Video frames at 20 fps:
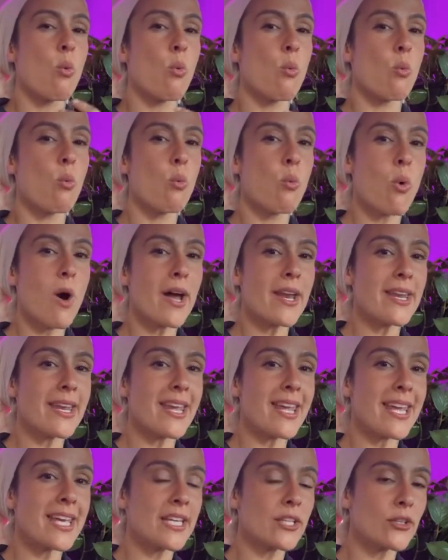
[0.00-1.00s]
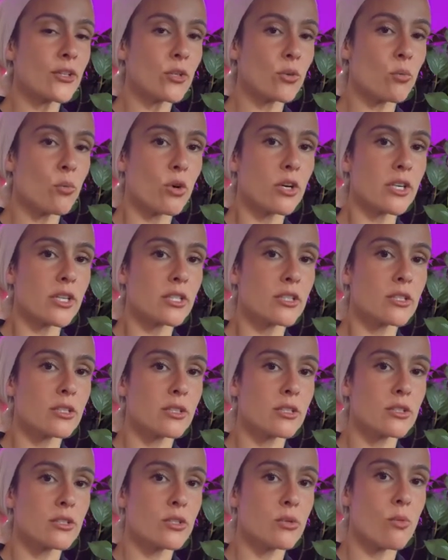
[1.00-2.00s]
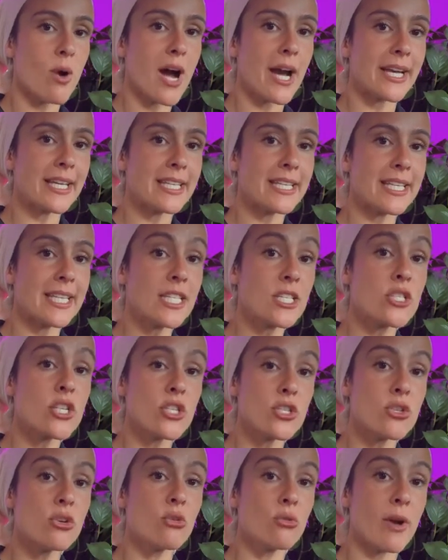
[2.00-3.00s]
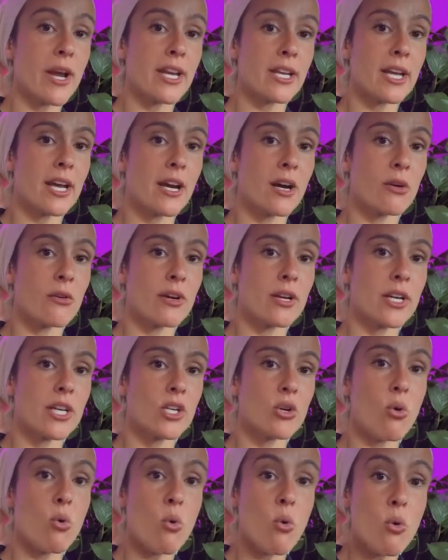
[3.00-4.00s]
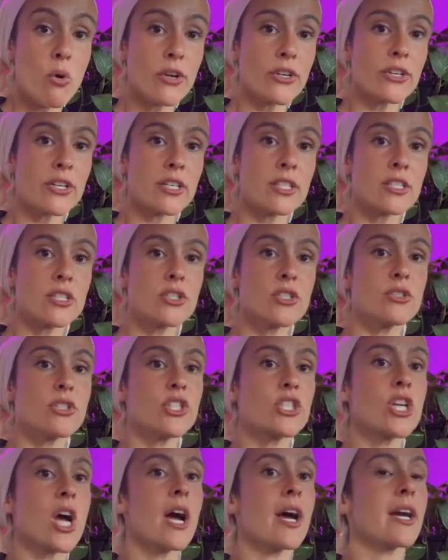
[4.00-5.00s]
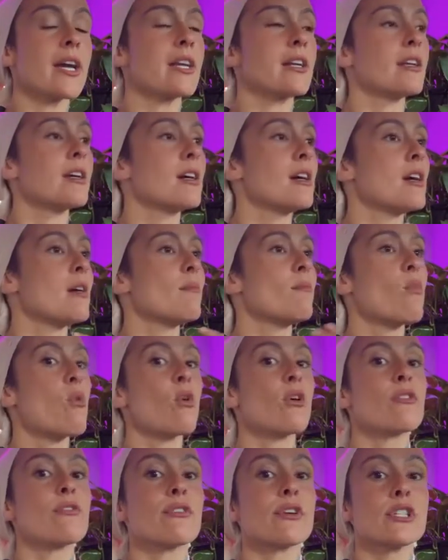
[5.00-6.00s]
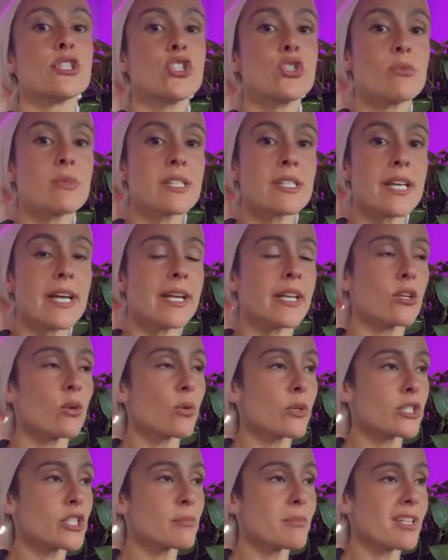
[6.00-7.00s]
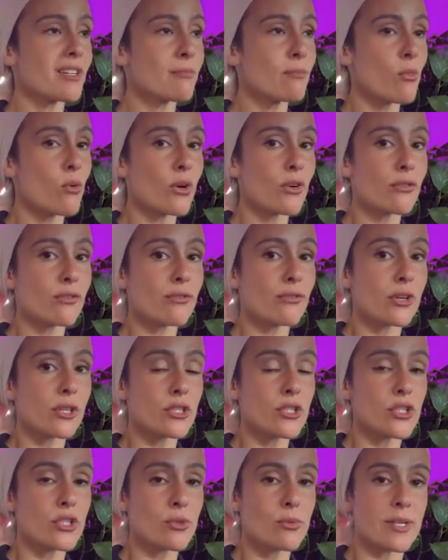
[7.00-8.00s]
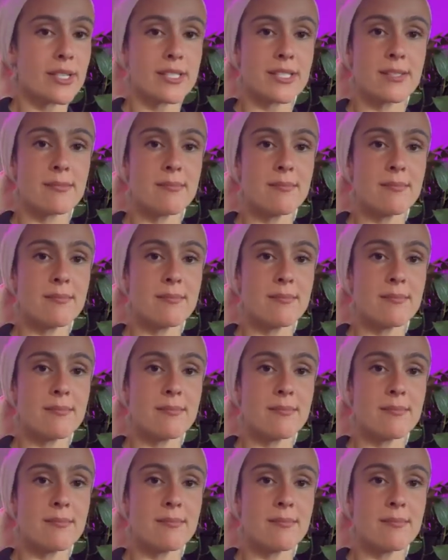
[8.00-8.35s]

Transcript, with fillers: What inner work do I need to do right now in order to shine more virtuous light, in order to be a more virtuous